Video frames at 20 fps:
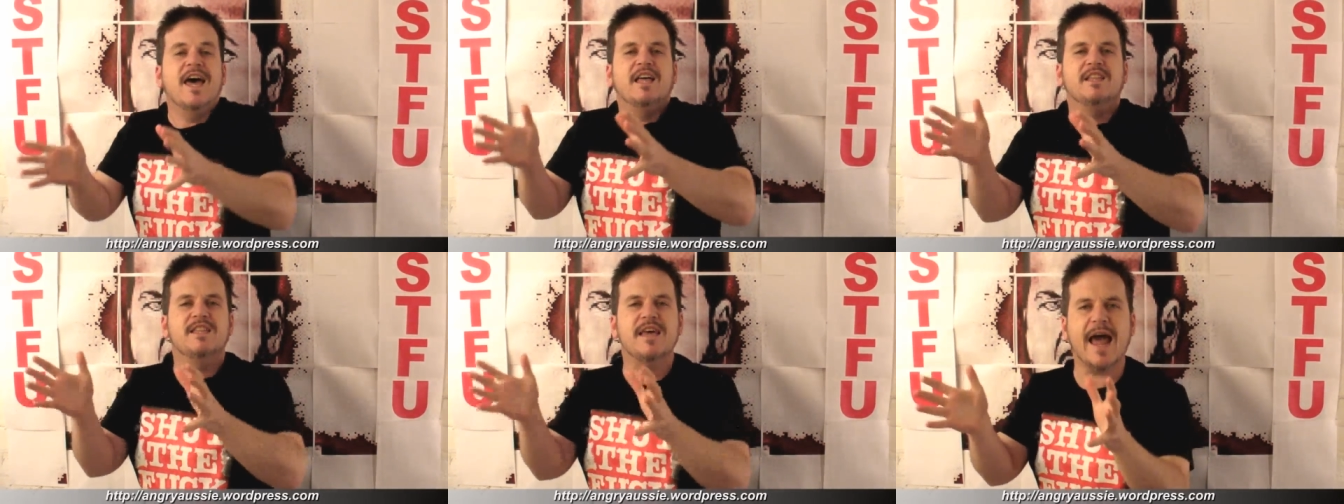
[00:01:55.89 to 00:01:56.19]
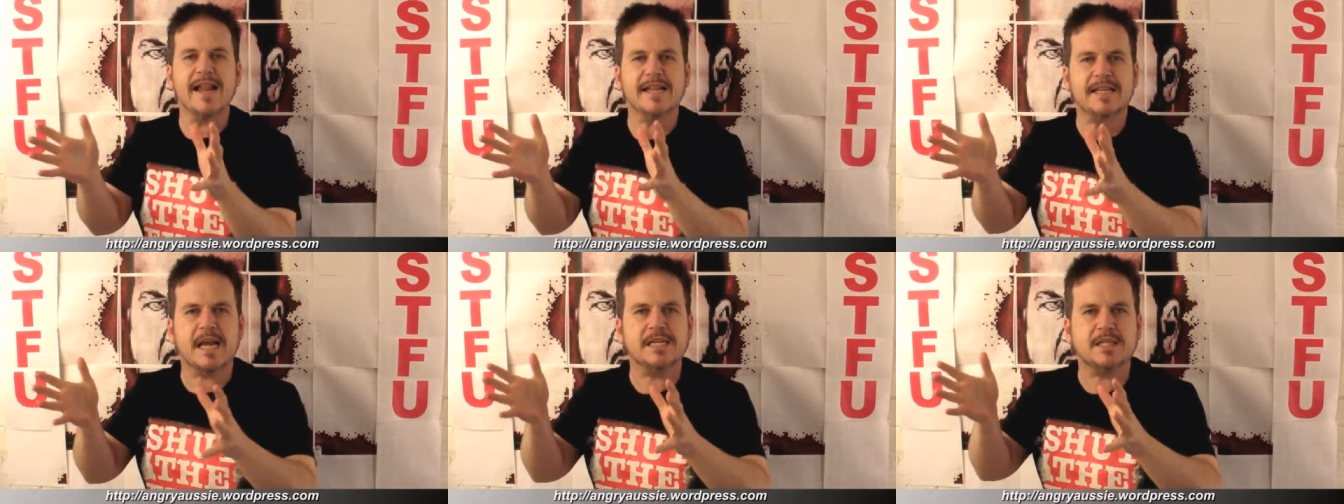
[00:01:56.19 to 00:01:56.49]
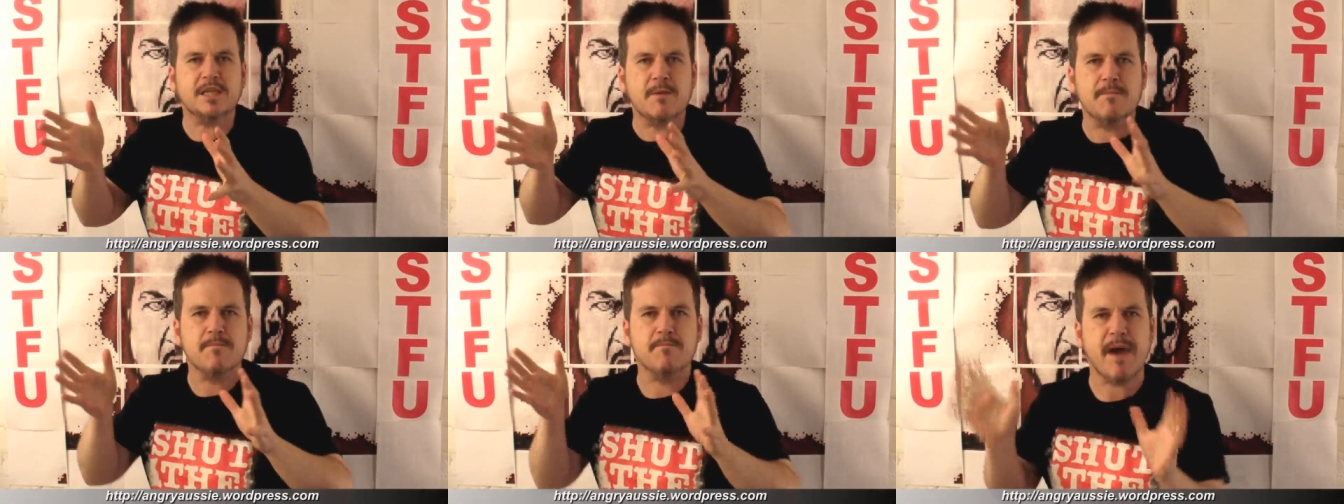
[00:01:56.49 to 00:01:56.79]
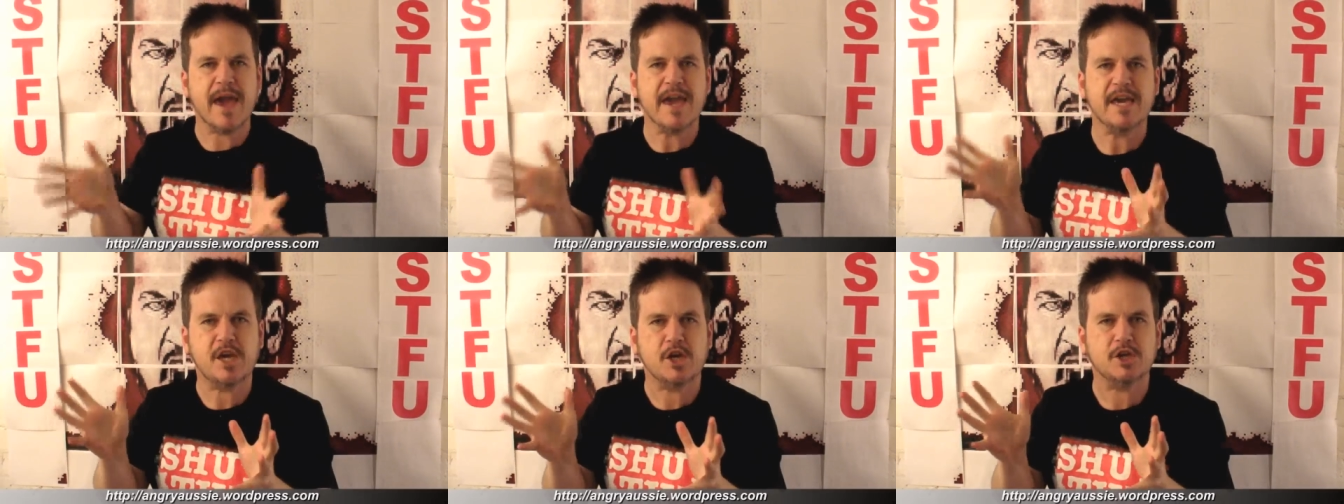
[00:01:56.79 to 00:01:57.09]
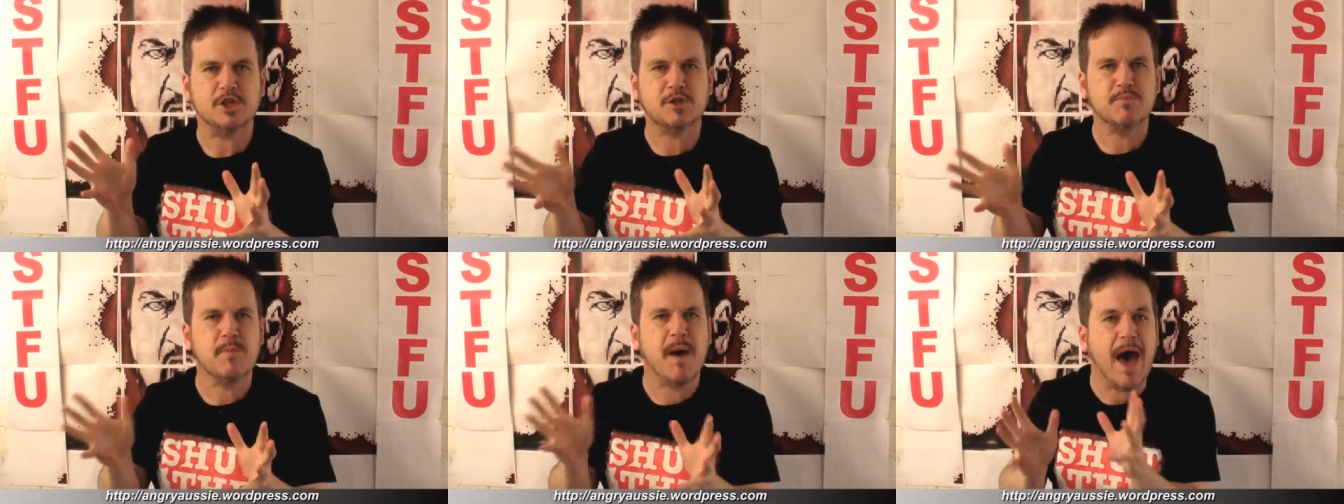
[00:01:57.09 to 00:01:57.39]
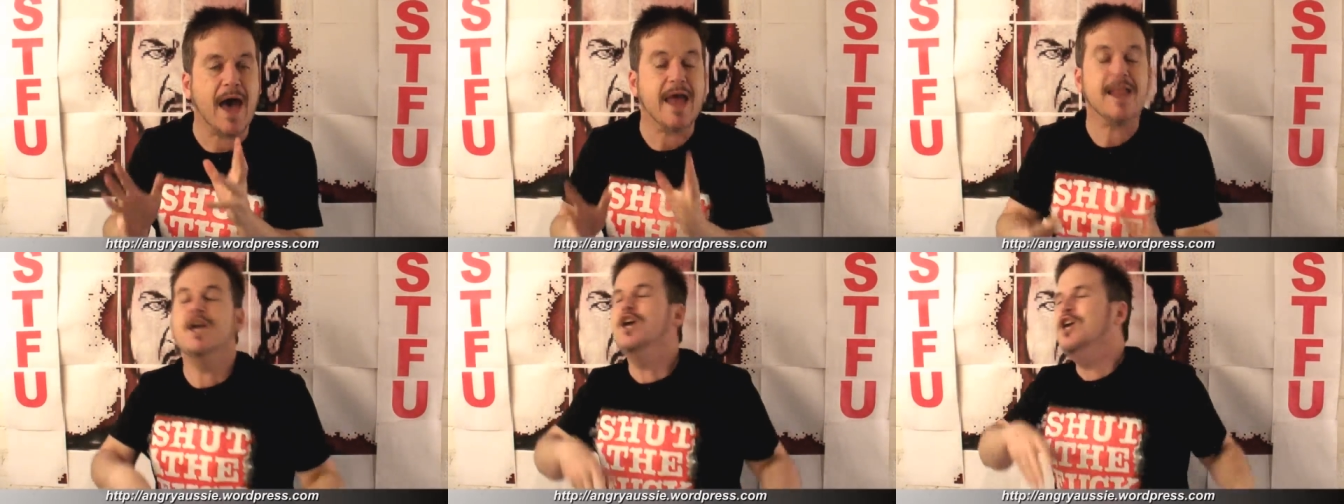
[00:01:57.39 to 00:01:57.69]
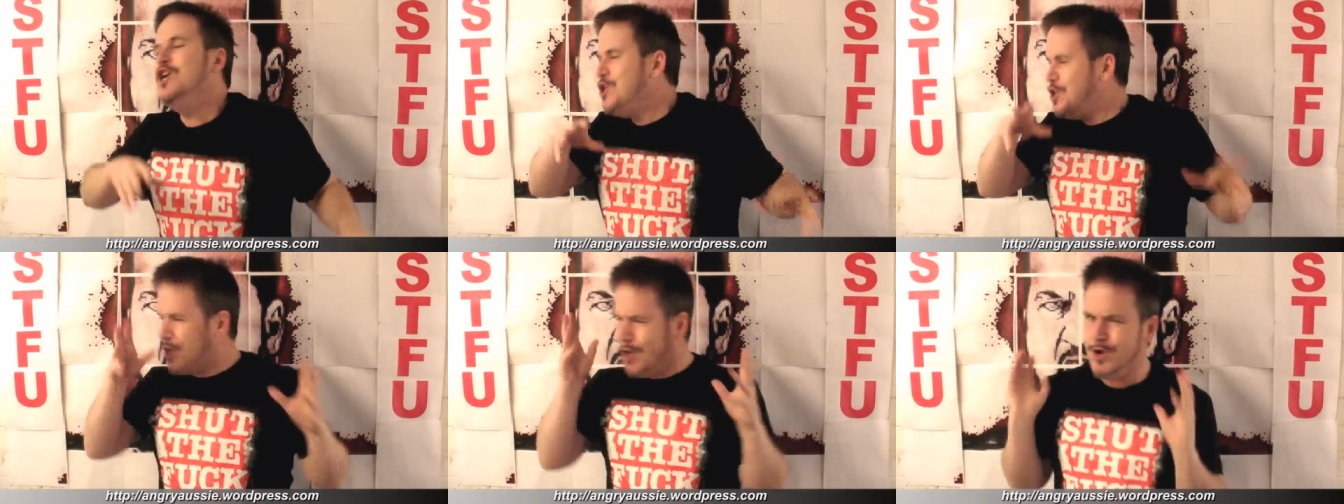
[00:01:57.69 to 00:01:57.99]
that doesn't make you smart.
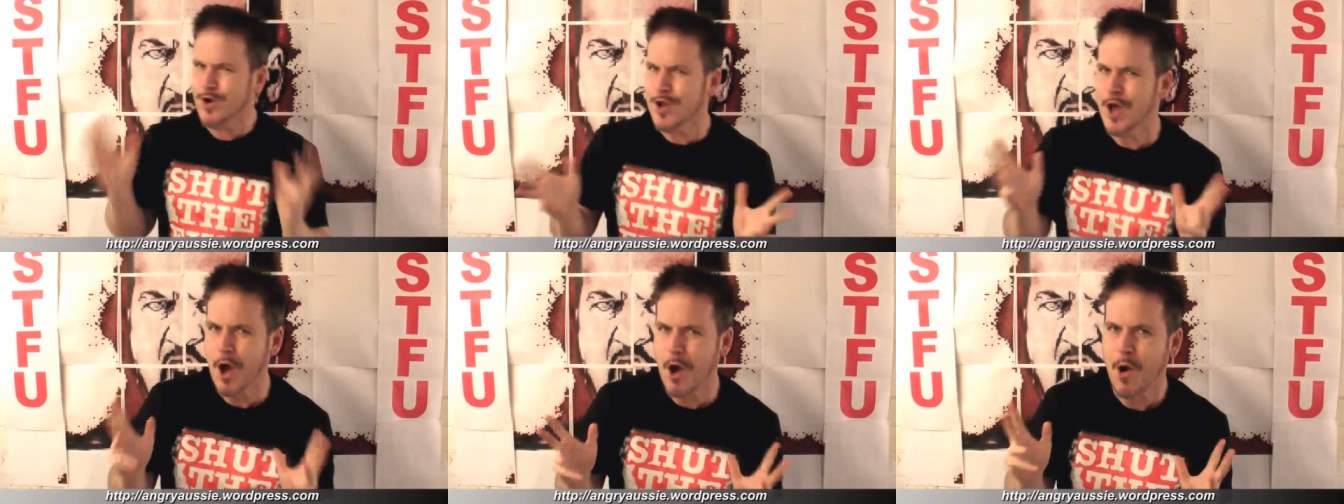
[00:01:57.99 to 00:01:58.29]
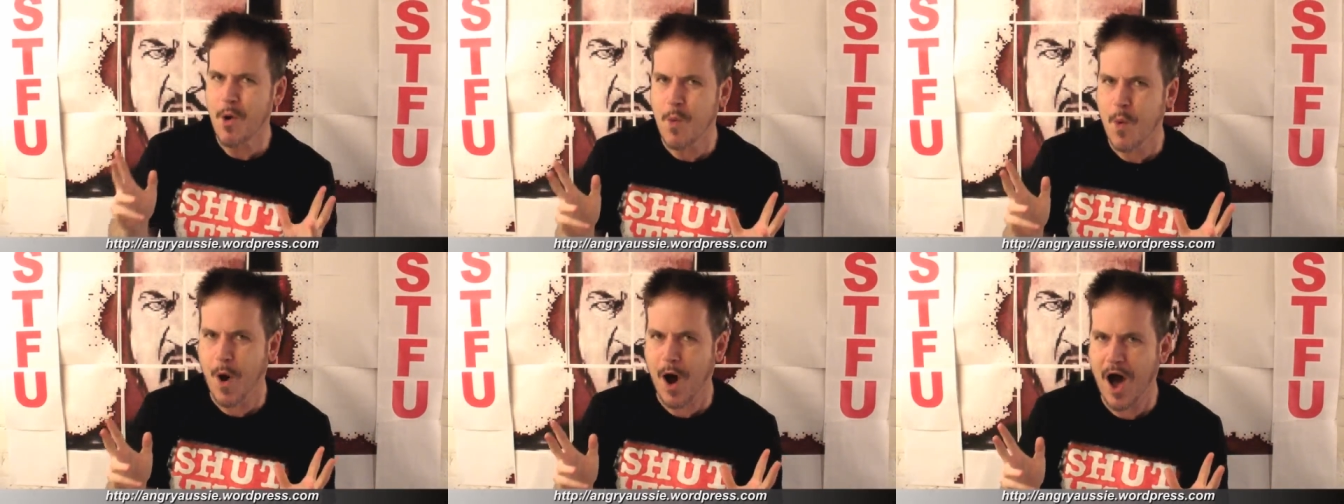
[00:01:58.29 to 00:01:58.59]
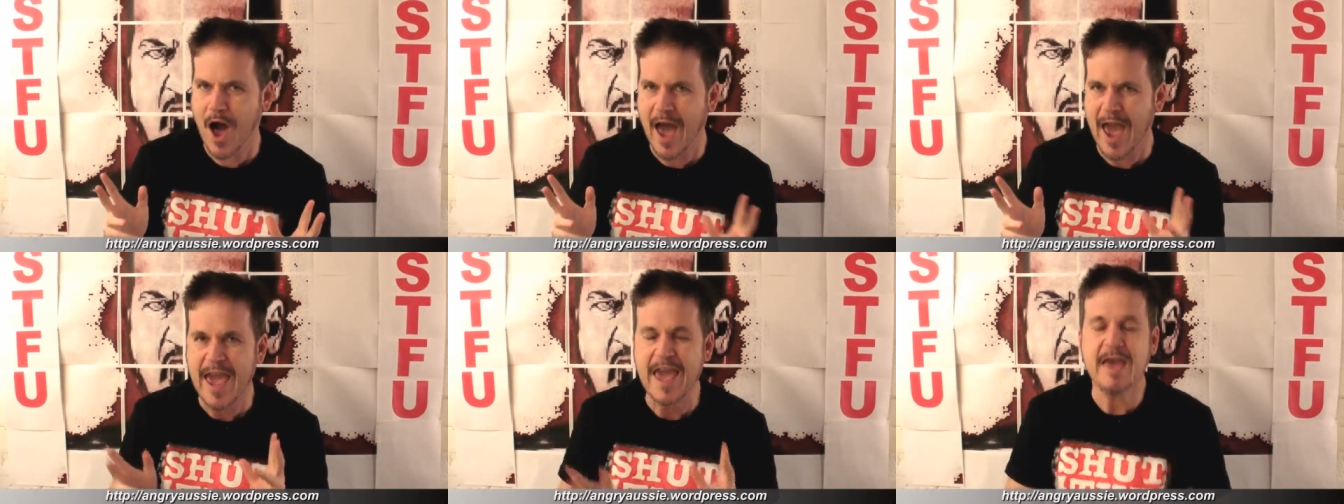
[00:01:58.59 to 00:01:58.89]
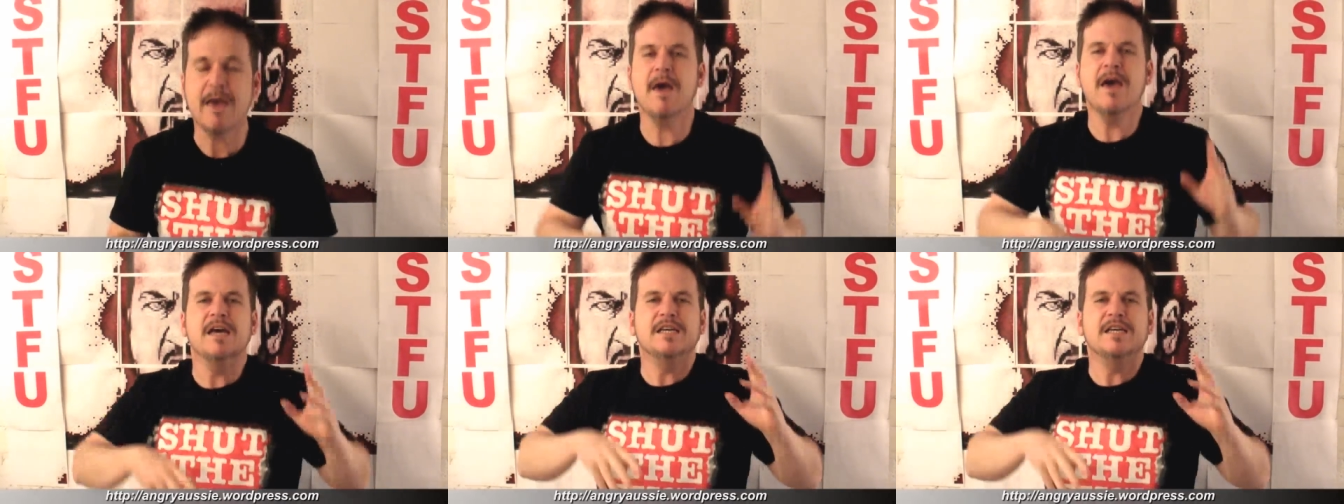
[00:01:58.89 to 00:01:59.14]
You know why?